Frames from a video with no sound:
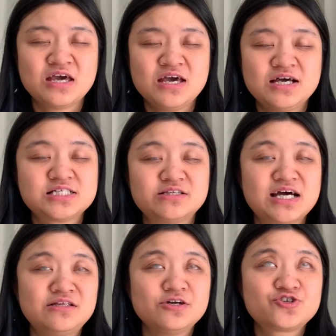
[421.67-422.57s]
So they
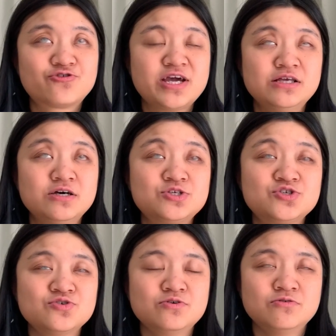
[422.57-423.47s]
are not trained
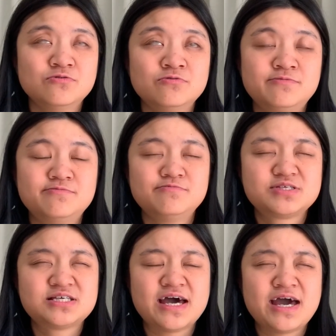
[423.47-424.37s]
to
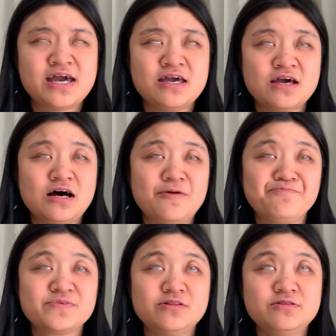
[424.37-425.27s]
say,
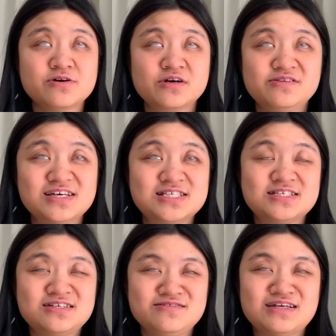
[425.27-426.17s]
look,
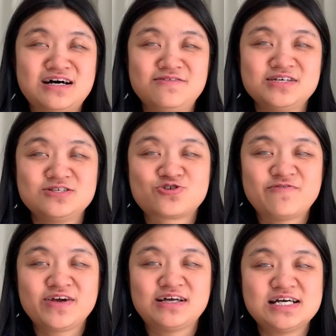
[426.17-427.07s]
now the
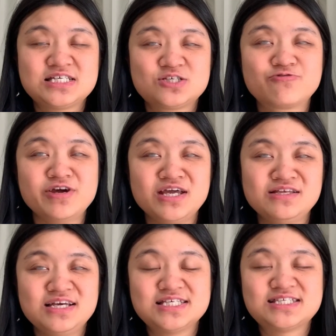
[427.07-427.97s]
traffic light is green,
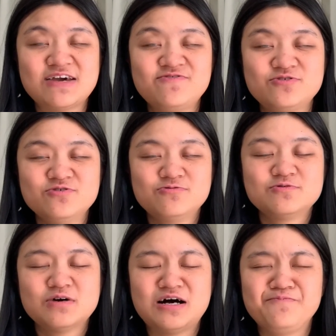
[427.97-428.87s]
it's safe
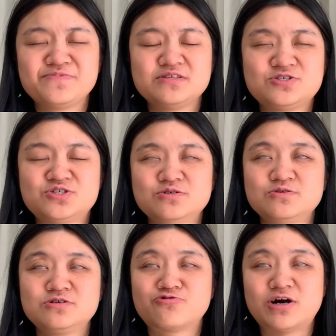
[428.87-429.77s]
to
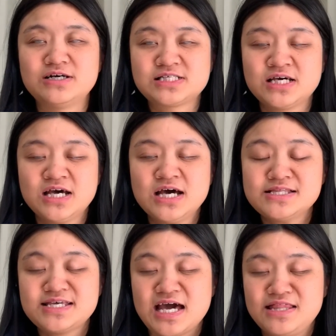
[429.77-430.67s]
cross.
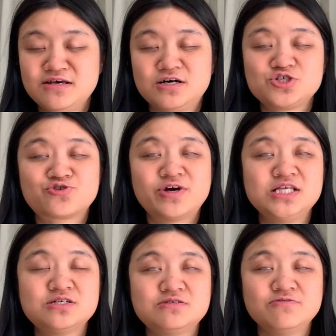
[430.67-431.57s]
They are not
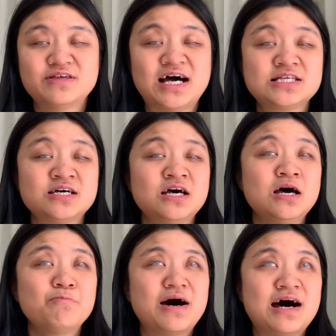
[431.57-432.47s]
trained to do that,
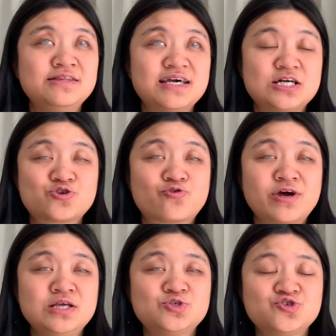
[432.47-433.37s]
but they are
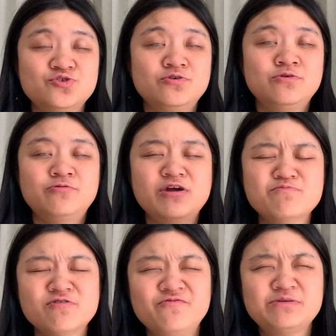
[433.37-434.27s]
trained to
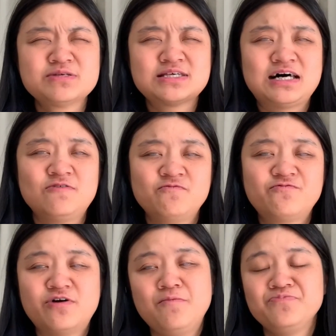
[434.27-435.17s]
remove themselves
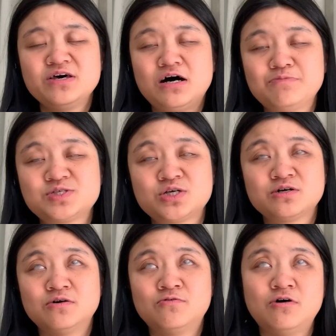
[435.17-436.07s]
from the
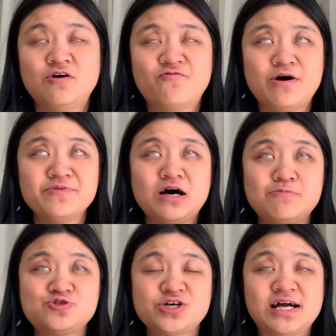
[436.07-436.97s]
obstacle or from the
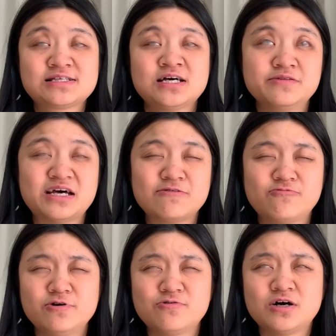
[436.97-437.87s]
object that
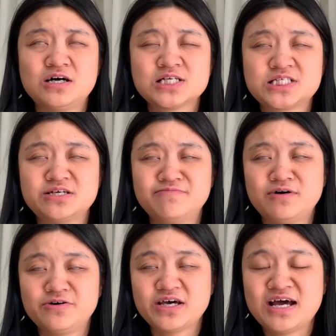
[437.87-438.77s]
will cause them
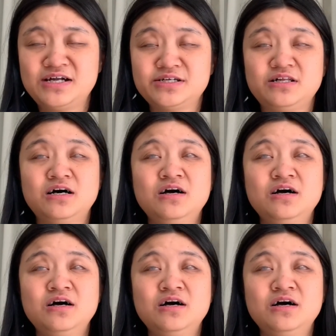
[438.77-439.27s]
or the handler